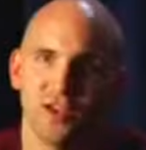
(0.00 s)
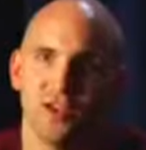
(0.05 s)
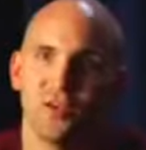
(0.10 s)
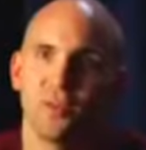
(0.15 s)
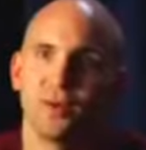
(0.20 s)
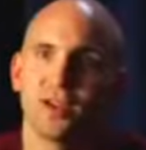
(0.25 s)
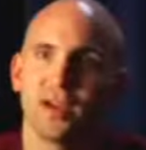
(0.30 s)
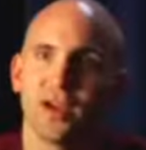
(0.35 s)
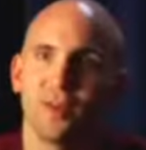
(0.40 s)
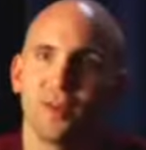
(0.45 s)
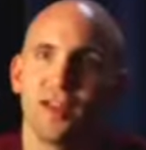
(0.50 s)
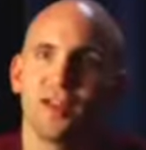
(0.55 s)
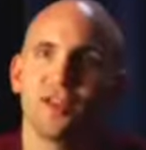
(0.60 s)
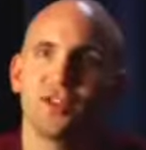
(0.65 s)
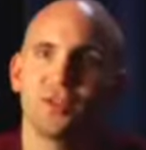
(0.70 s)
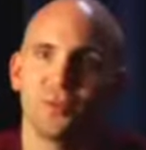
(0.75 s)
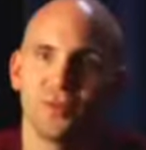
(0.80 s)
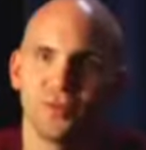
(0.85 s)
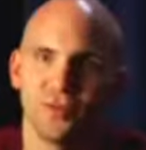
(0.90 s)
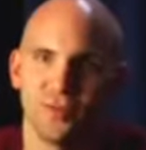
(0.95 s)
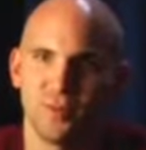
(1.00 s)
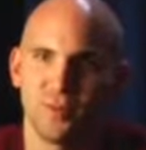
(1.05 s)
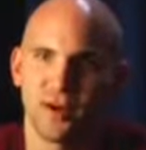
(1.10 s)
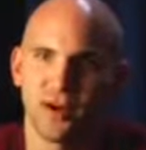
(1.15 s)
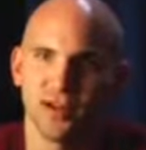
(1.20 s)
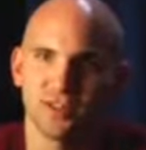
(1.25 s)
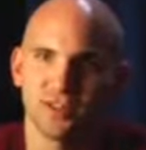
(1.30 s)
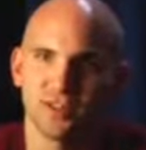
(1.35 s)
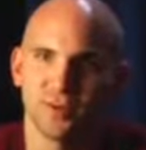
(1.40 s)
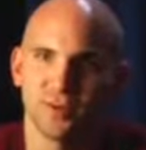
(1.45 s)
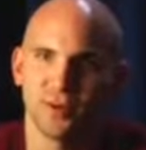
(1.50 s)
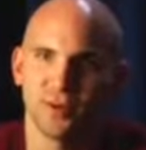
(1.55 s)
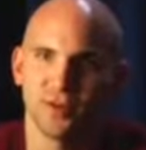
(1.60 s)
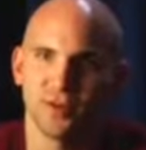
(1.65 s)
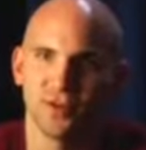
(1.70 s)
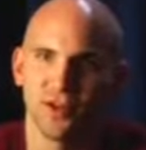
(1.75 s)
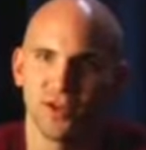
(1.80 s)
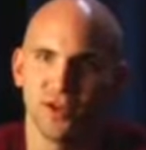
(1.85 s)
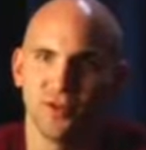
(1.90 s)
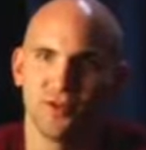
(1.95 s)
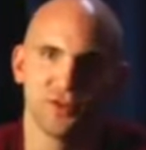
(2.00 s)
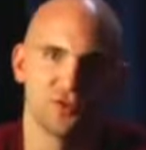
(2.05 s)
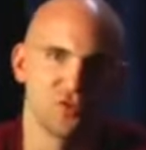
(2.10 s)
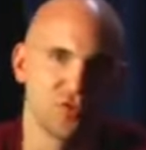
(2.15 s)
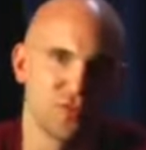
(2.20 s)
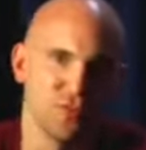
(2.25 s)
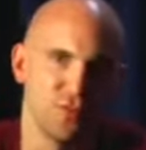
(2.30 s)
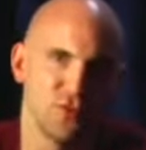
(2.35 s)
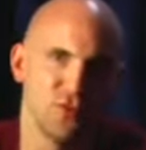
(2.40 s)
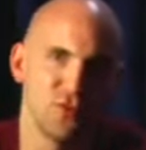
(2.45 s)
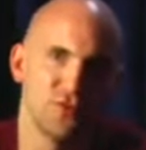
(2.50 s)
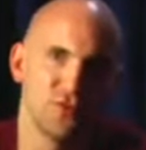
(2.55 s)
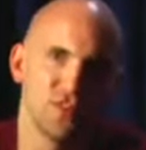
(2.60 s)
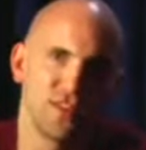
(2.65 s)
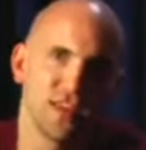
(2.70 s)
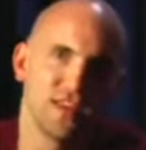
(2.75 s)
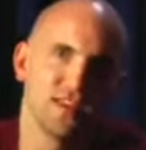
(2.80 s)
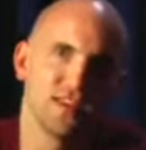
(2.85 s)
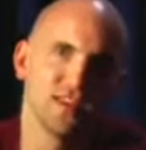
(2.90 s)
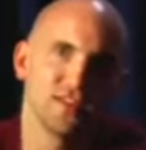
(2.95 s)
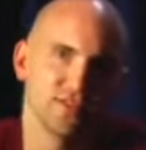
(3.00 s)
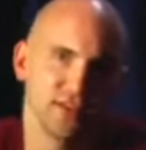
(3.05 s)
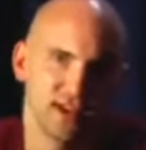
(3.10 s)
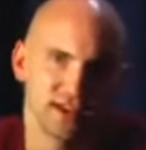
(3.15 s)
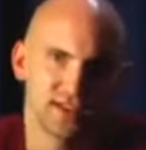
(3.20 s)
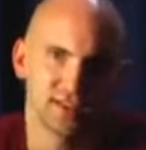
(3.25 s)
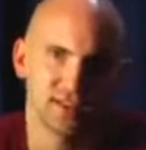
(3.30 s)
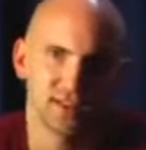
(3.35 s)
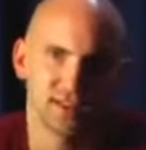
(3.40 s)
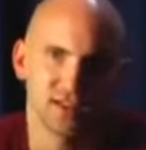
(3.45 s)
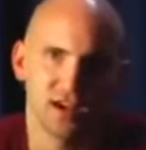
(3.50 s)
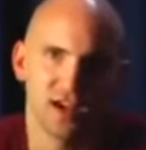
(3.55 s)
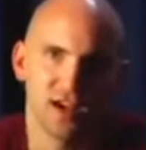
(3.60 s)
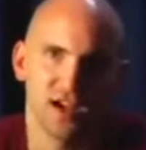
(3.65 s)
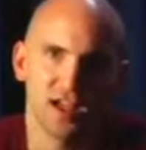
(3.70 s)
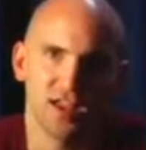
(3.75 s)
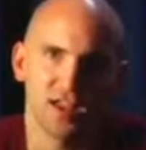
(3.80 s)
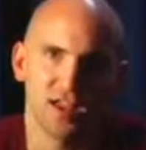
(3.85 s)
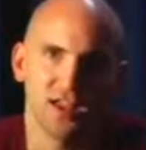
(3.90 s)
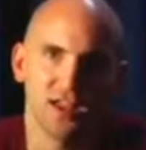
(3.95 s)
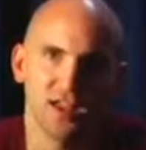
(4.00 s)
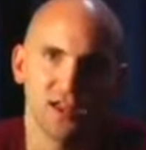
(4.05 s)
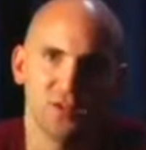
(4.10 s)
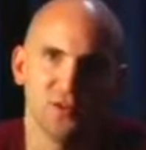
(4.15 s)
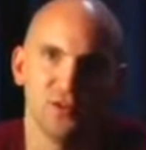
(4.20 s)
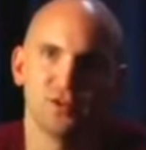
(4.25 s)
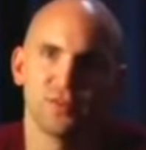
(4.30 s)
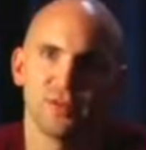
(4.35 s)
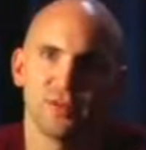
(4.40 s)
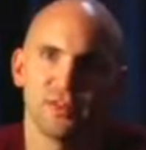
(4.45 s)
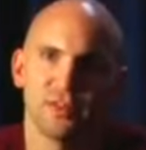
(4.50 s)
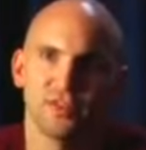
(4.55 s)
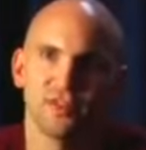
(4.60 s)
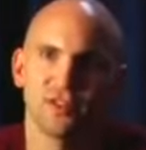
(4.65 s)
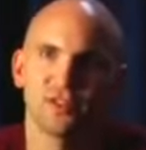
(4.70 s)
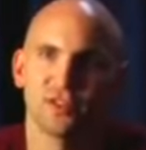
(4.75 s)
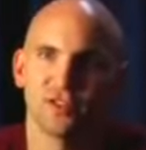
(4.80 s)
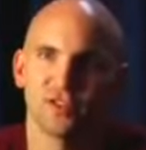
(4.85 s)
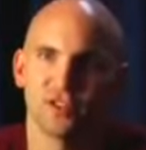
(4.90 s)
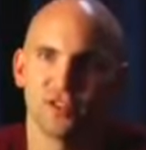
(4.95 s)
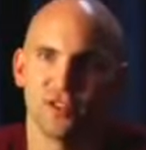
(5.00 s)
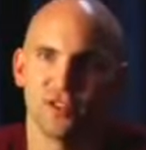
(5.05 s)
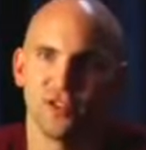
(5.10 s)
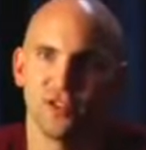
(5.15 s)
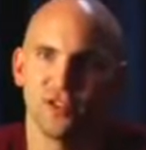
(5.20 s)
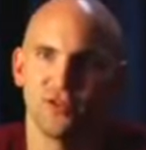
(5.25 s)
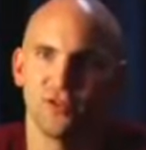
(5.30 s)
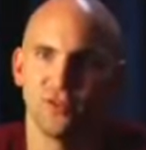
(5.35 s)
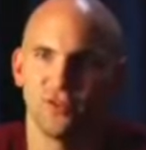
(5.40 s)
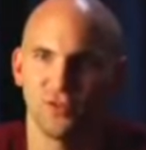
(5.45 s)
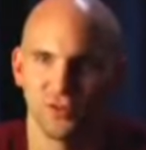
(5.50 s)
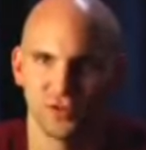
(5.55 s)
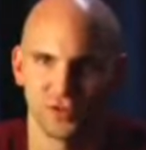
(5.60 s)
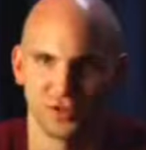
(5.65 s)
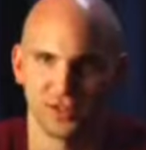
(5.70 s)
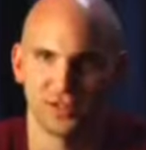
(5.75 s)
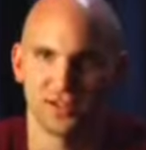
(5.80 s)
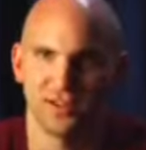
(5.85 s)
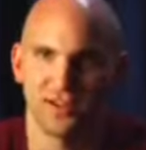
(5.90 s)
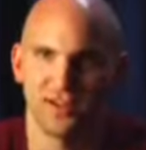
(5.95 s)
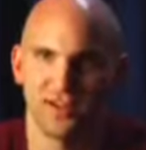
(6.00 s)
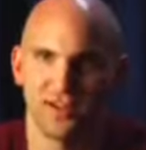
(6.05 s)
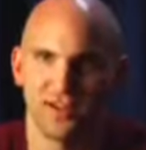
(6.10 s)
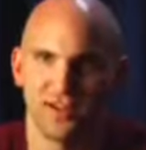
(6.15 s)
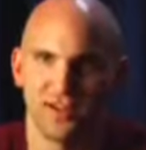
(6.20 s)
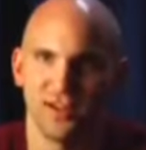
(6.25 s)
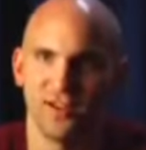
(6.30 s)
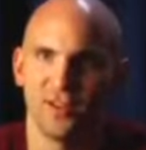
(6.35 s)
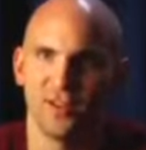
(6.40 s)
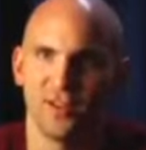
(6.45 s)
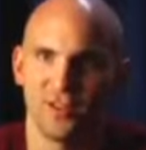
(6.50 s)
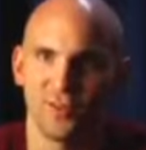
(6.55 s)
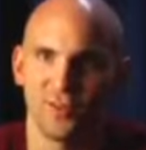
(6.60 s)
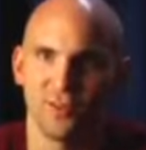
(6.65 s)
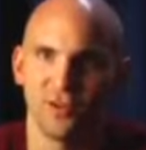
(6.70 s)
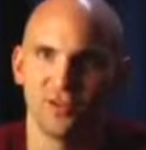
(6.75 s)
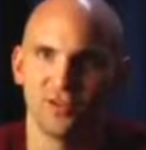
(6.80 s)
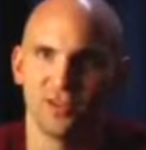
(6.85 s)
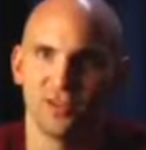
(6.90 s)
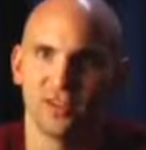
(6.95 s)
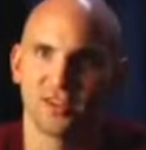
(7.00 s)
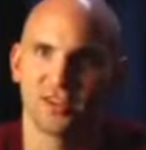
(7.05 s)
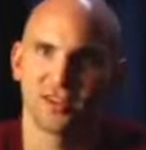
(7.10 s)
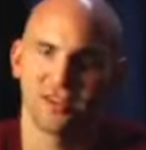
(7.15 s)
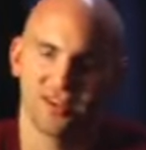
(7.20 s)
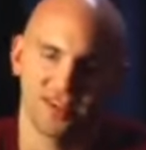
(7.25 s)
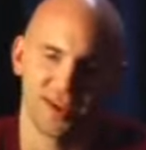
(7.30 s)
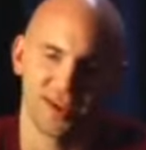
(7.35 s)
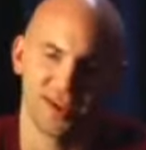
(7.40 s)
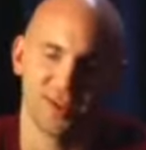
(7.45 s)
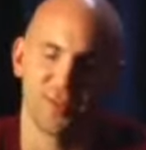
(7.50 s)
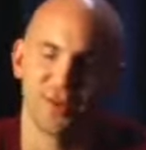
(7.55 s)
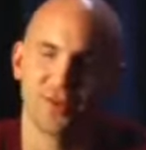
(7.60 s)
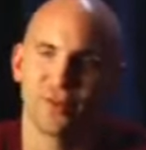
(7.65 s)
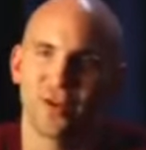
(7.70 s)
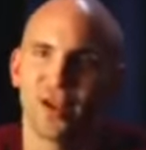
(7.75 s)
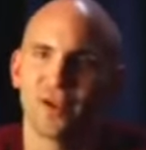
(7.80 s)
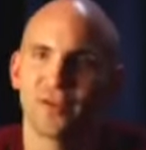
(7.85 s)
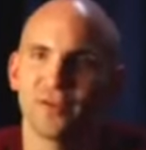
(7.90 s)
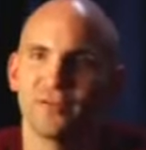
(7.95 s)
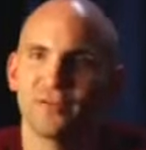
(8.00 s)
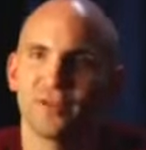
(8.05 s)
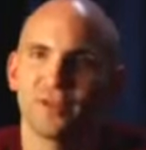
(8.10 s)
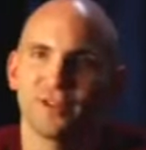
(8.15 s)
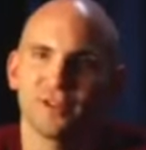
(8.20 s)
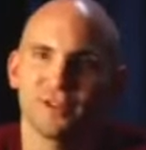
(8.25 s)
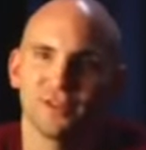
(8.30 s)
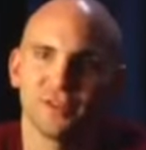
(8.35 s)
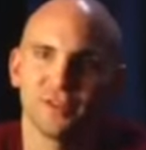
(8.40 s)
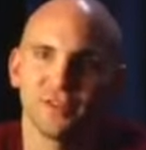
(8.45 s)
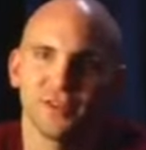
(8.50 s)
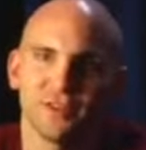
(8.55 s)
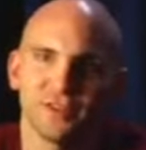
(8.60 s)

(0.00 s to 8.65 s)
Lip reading: you become eligible for Master Mode, which removes the interface entirely, which means it's just you, your guitar, the music, and the crowd in front of you.